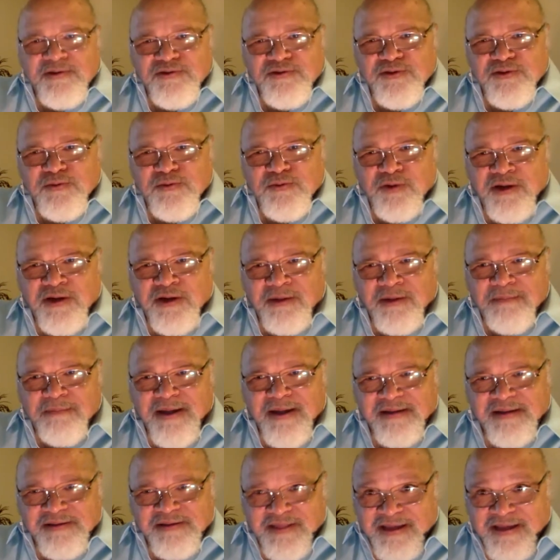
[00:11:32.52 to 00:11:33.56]
you we'll come back
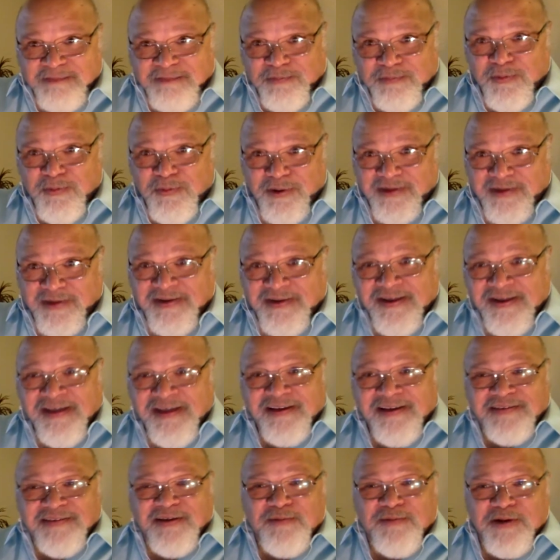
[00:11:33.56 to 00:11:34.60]
to that point
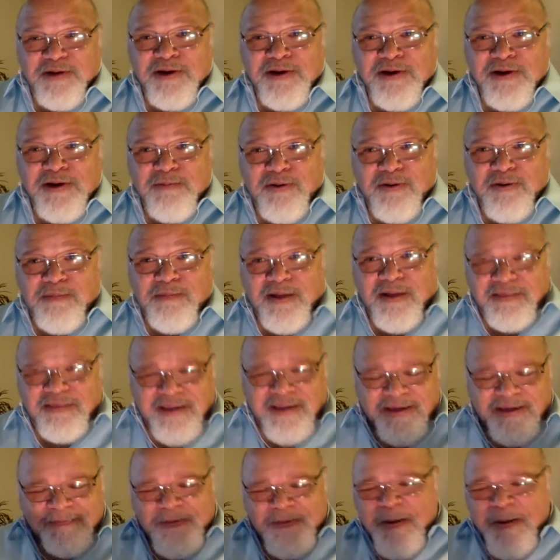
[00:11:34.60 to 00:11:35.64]
because I want to hear more about
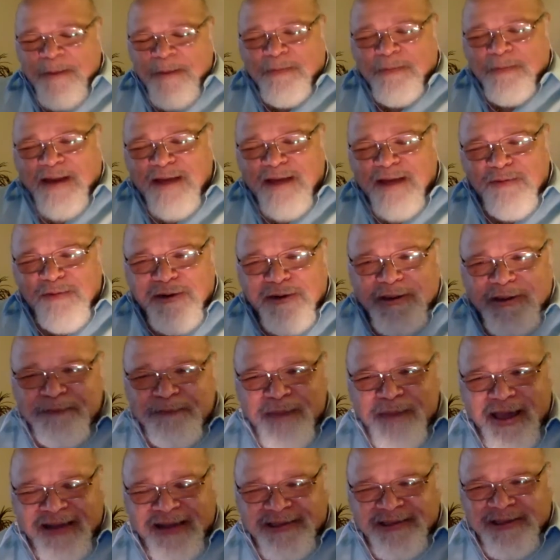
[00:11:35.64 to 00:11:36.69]
that. But I want to
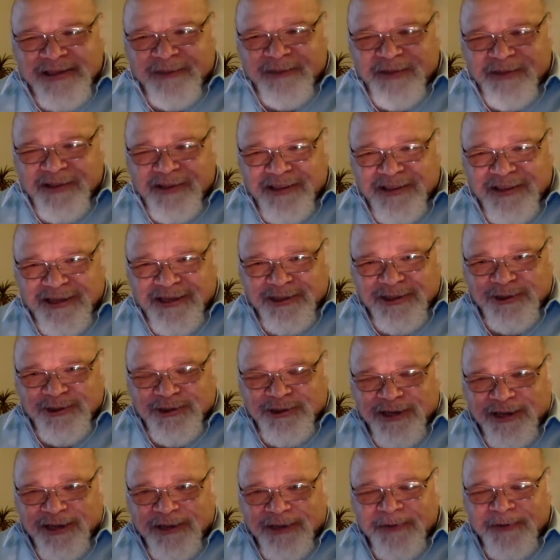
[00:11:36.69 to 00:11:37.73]
unpack some of the things you
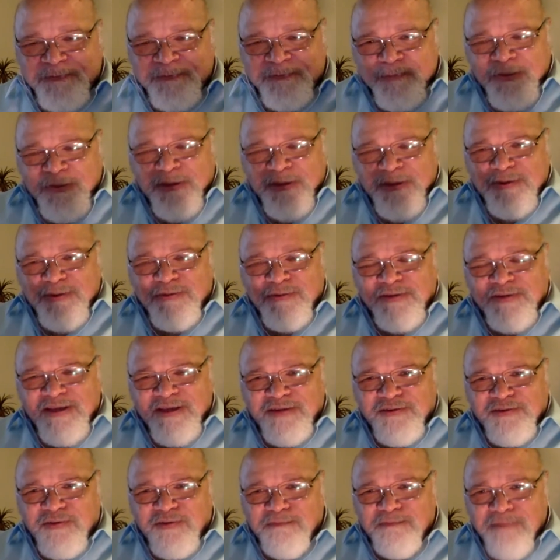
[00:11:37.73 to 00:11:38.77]
said. You said
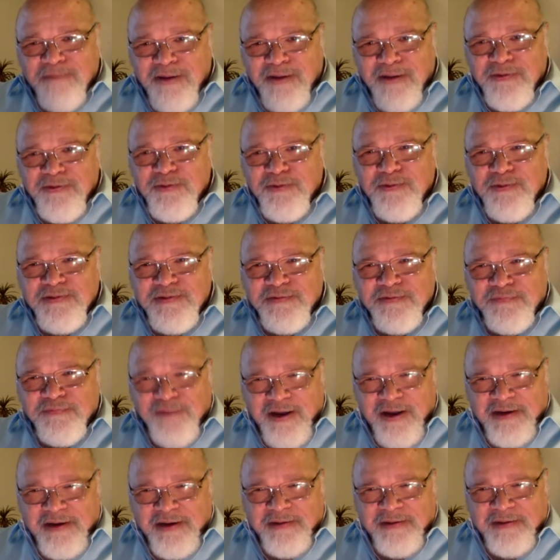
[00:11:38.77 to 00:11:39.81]
your mother was afraid
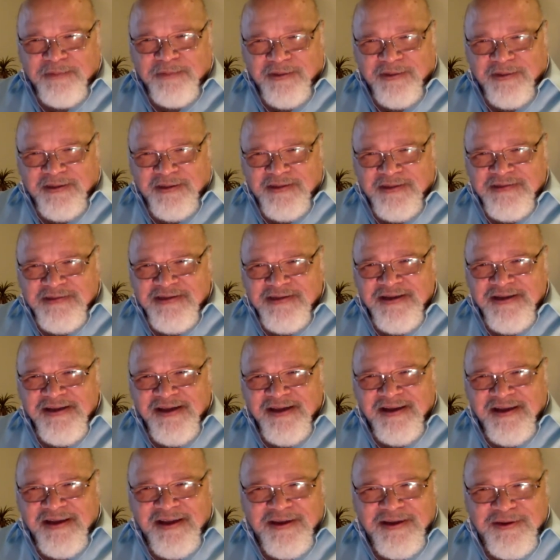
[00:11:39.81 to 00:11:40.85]
of the police. I'd
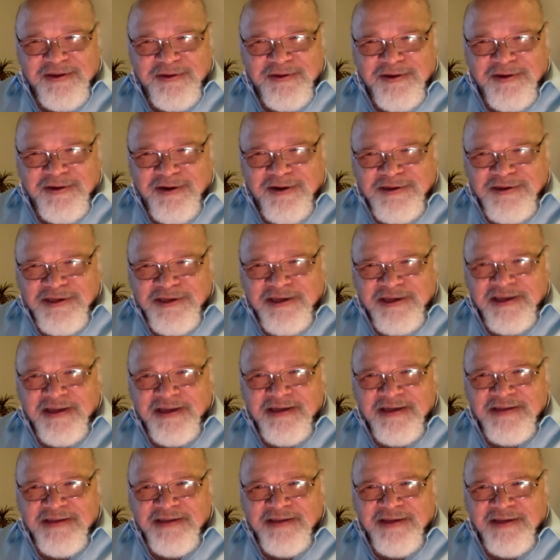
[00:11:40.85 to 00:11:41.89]
like you to articulate
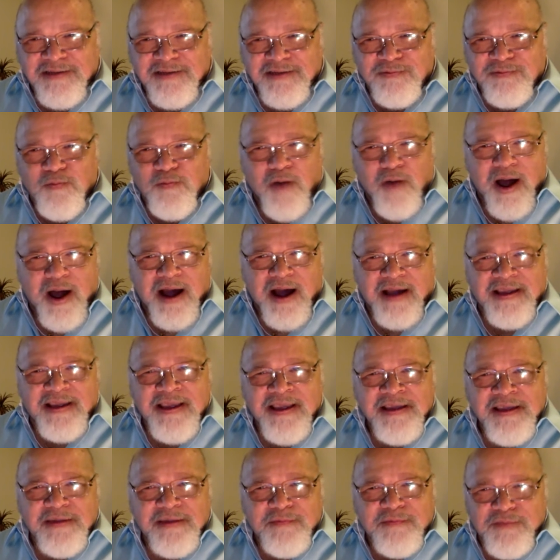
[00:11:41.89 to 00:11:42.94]
and tell us why
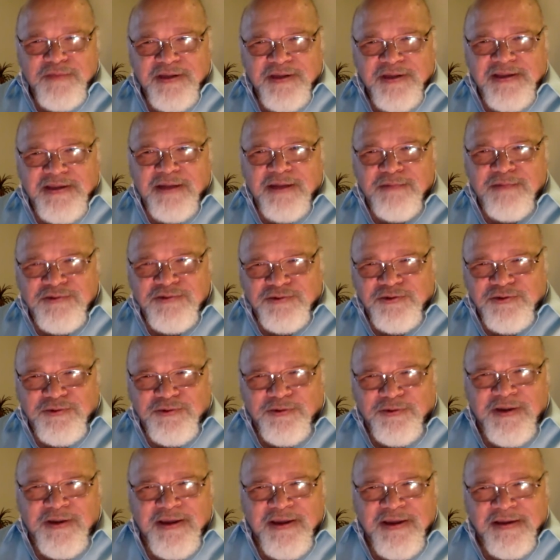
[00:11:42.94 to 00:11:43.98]
you think that was true,
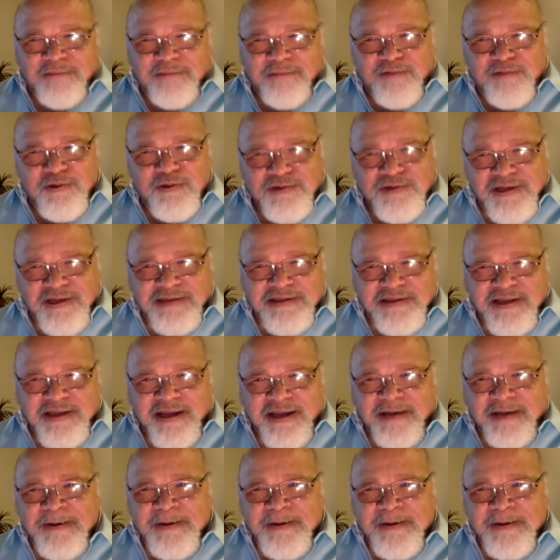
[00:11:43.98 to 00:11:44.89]
if you sense that.